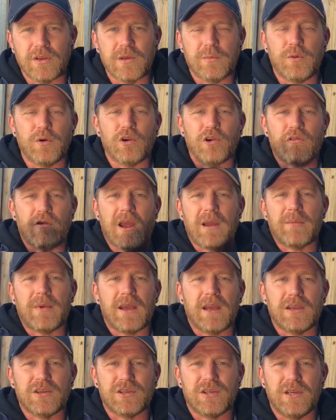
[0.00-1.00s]
You put a gram of
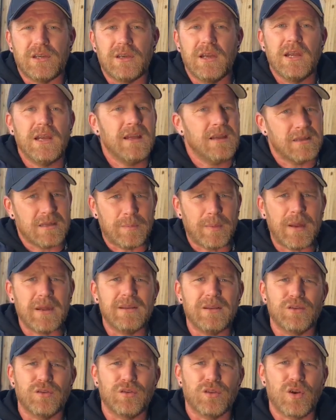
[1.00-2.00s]
hash in,
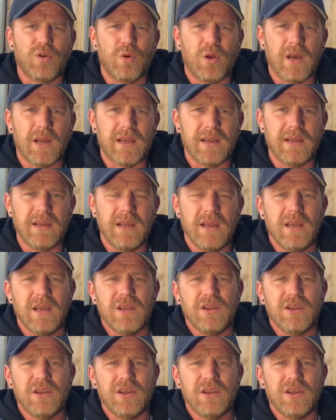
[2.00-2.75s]
depending on the quality,